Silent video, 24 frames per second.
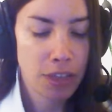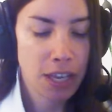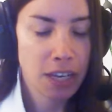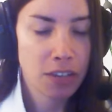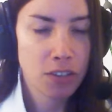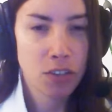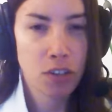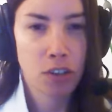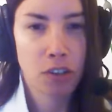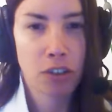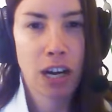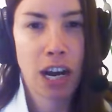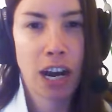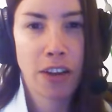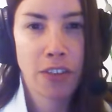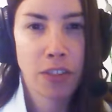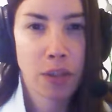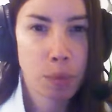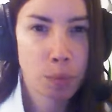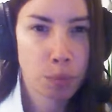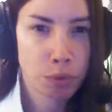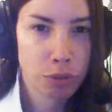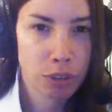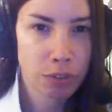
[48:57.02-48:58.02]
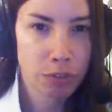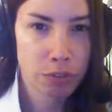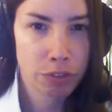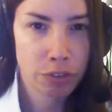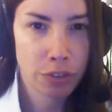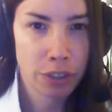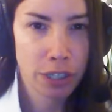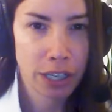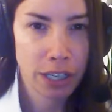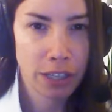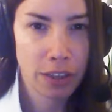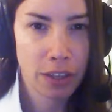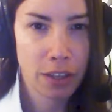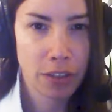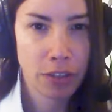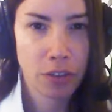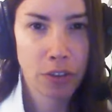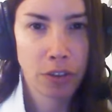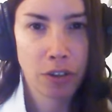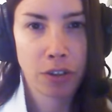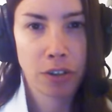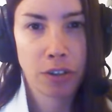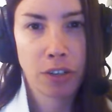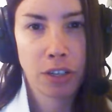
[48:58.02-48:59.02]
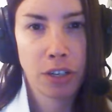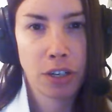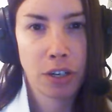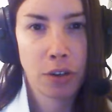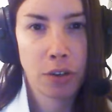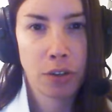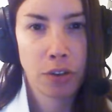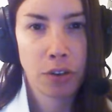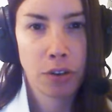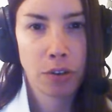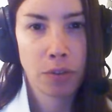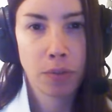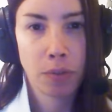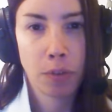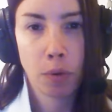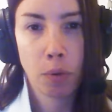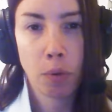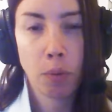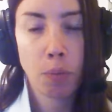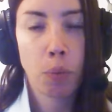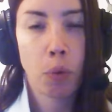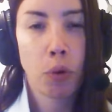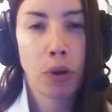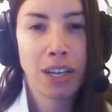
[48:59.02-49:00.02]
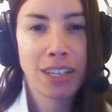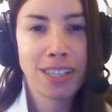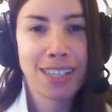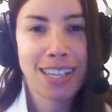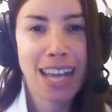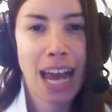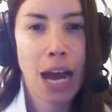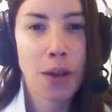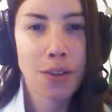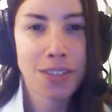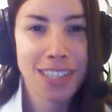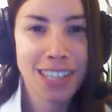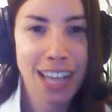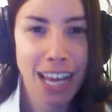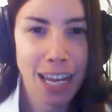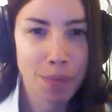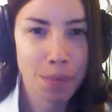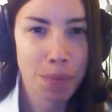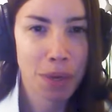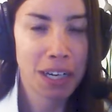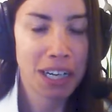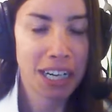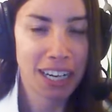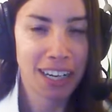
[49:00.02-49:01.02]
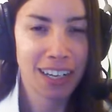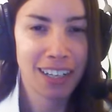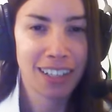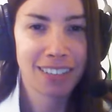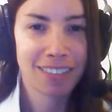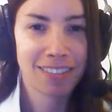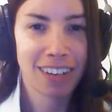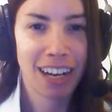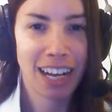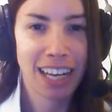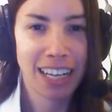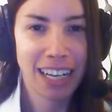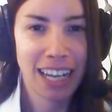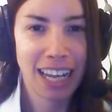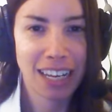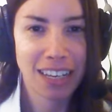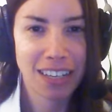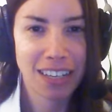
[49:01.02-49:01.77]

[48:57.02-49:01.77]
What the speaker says: things that are on the periphery that the whole point is outside money, right?